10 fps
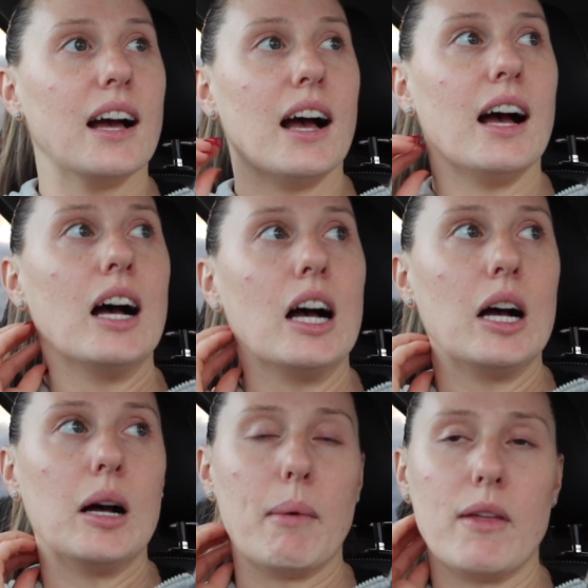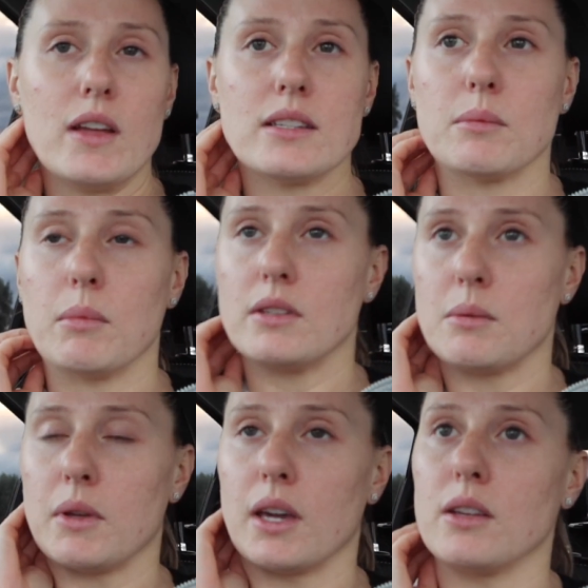I think
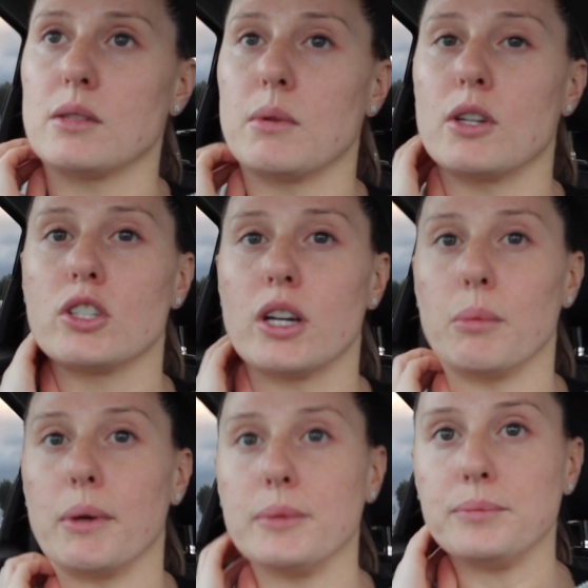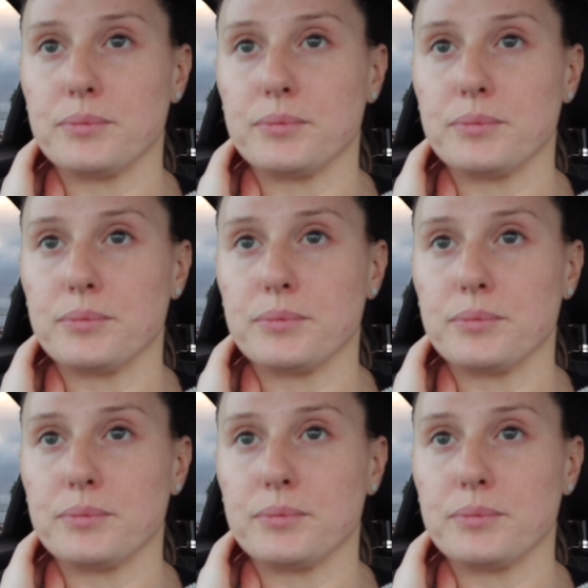something else, I'm not sure, but